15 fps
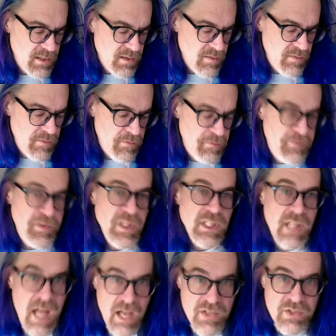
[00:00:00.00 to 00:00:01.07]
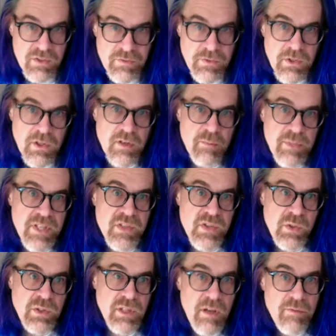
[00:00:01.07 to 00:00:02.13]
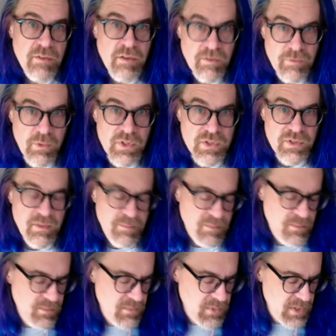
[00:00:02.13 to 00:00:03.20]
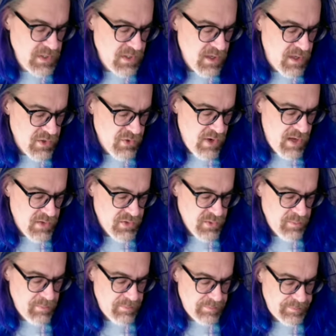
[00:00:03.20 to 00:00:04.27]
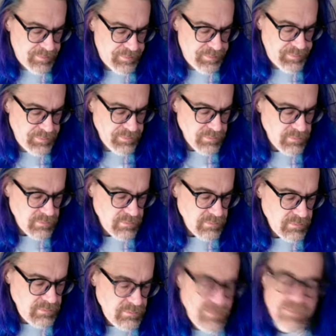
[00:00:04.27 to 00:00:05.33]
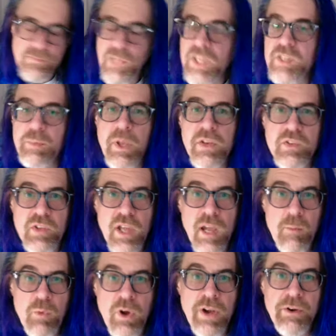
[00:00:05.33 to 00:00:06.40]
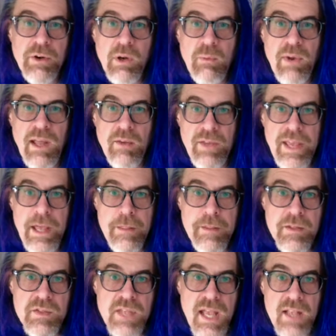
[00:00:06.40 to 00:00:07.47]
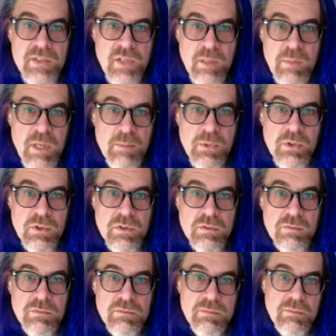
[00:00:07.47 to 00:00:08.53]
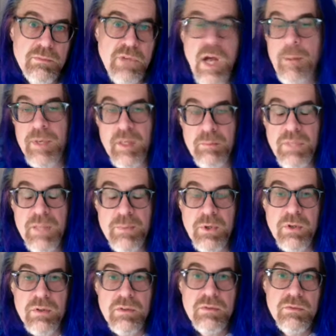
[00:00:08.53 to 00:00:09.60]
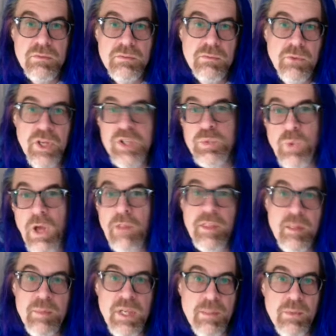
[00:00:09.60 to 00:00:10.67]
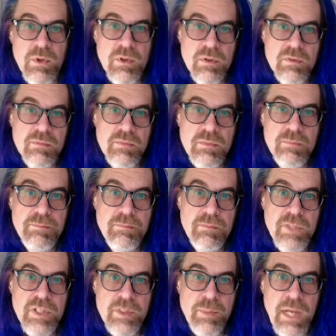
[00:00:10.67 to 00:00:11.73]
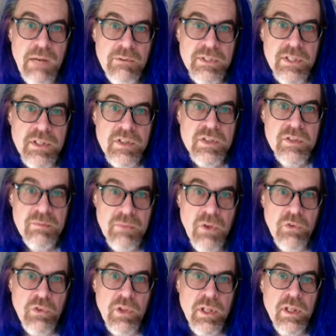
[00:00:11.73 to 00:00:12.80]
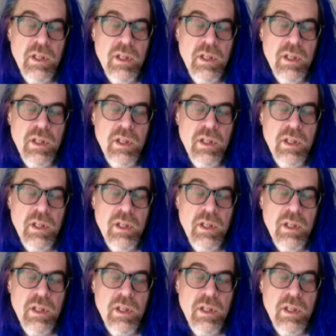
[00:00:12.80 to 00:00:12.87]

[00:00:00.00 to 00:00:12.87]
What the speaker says: Philosopher means a lover of wisdom, in contrast. He spent his time wandering around Athens asking people, prominent people, rich, wealthy people, into politics, mostly,